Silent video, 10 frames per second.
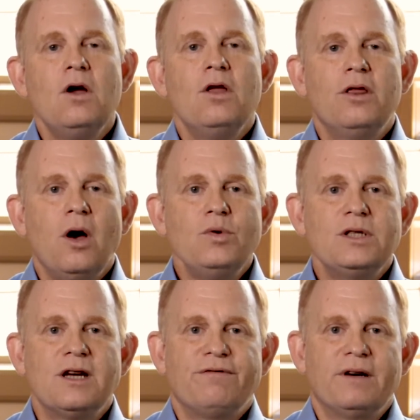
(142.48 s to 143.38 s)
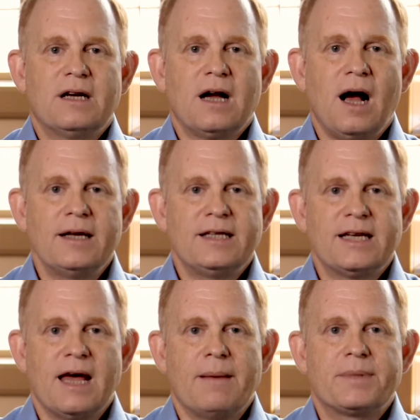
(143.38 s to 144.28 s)
Those different
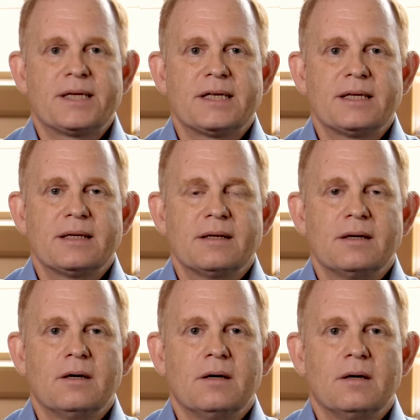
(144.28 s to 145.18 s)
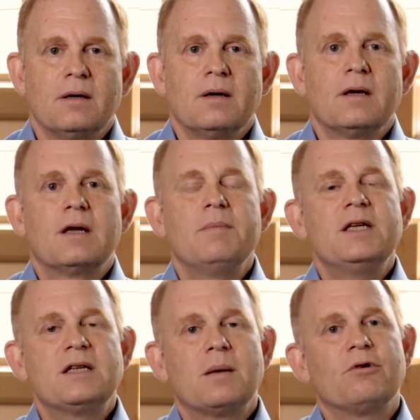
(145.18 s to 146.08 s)
concepts can be
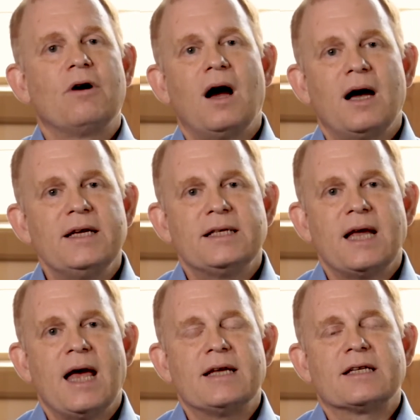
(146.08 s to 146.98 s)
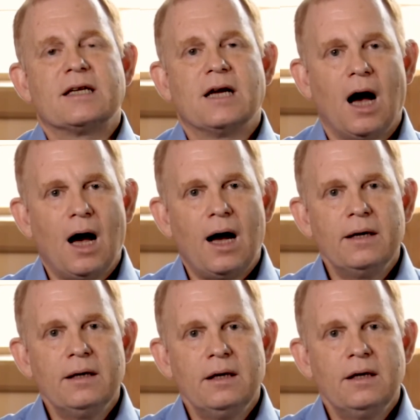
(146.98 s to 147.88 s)
summarized as
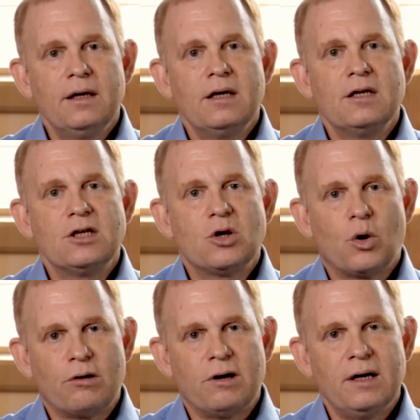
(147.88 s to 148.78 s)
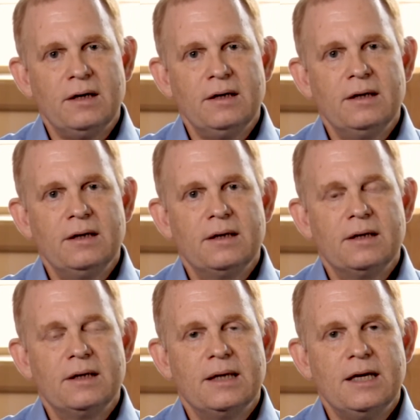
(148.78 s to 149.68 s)
God, Torah,
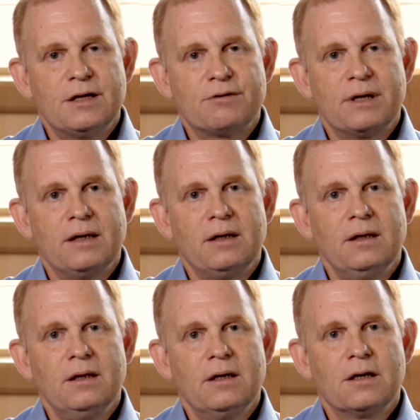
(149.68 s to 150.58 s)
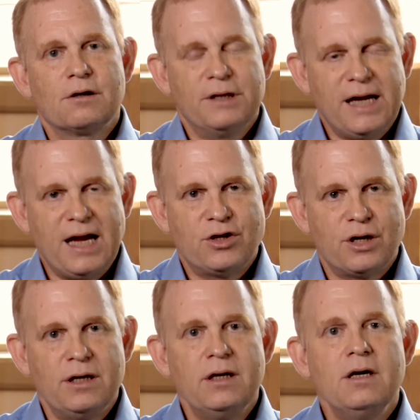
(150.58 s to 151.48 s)
Israel,
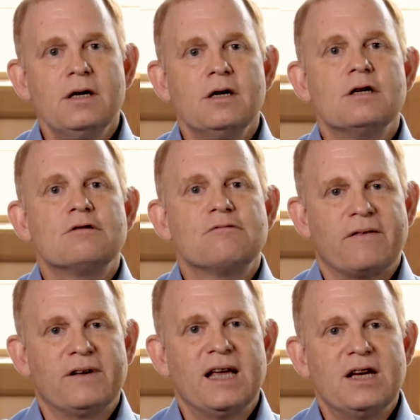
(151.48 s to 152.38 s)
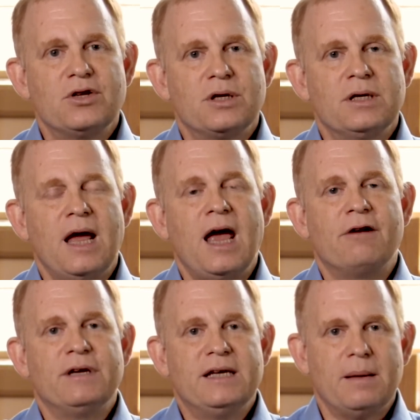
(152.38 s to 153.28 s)
creation, revelation, and
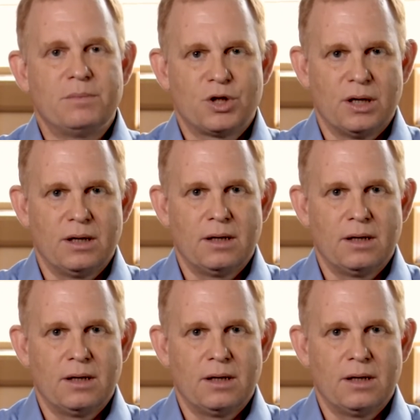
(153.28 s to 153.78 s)
redemption.